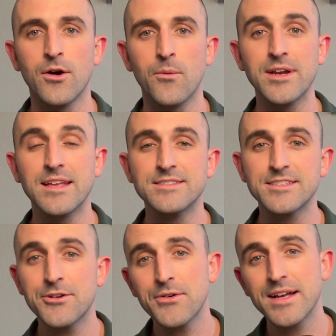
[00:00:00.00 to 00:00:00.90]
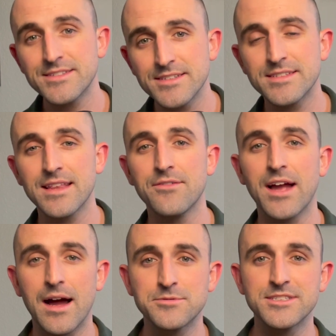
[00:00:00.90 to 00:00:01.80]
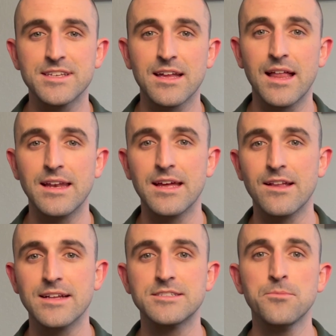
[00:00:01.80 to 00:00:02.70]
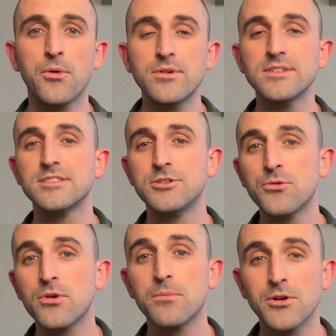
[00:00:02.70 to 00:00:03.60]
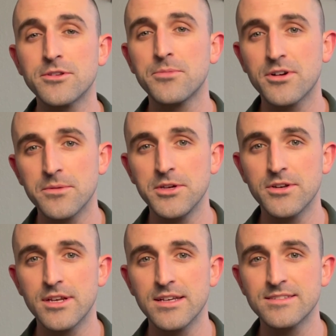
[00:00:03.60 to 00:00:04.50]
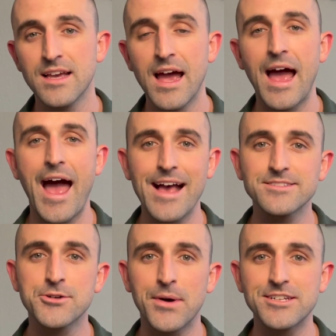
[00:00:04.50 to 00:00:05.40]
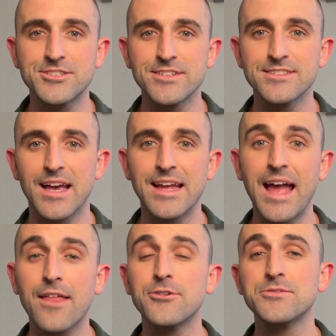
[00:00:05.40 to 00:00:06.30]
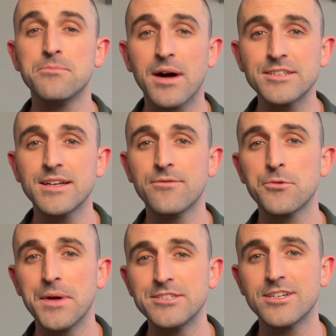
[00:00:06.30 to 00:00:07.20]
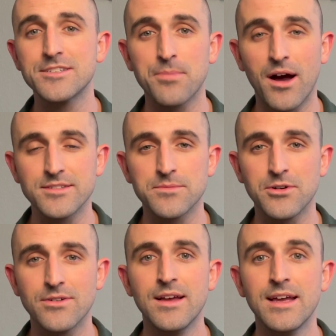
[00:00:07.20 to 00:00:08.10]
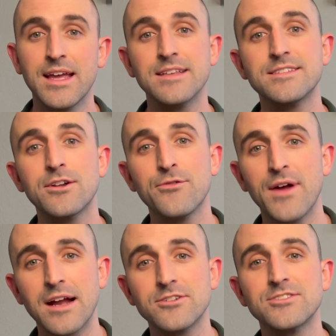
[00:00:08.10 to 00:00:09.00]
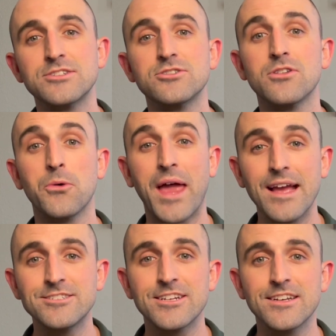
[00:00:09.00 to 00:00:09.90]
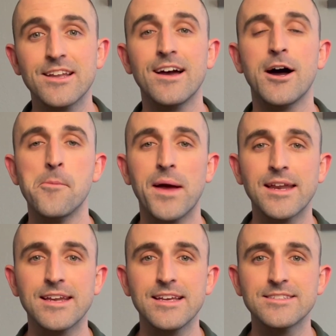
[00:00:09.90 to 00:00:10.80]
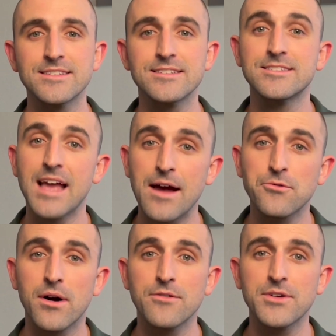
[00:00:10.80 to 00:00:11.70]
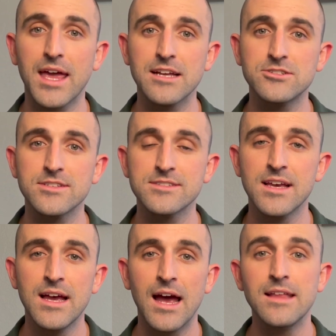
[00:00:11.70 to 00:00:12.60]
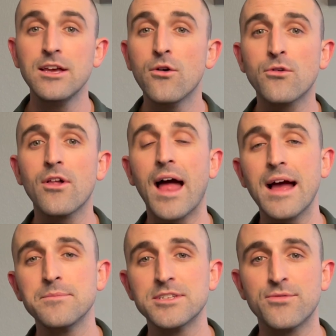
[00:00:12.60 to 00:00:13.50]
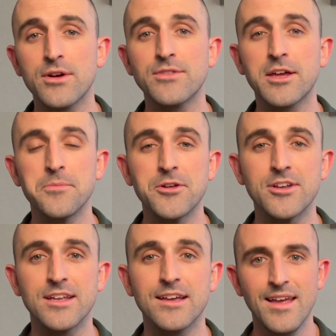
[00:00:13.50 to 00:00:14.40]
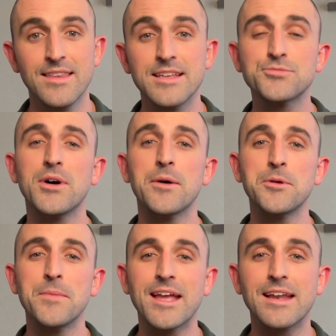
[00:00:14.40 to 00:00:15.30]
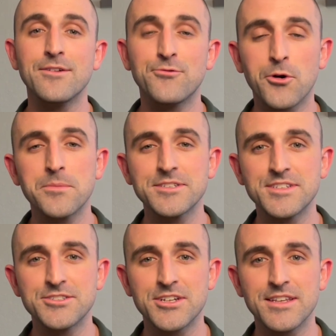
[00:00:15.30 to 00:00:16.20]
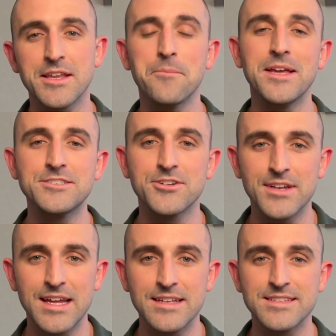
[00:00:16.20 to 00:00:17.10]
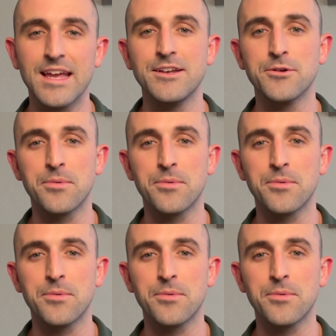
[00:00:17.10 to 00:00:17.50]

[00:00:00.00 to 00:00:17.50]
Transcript: When considering assisted living options in Glendale, it's important to tour multiple communities, ask questions, and gather as much information as possible. Consider factors such as location, amenities, staff qualifications, and the overall atmosphere of the community. This will help you make an informed decision that meets your needs and your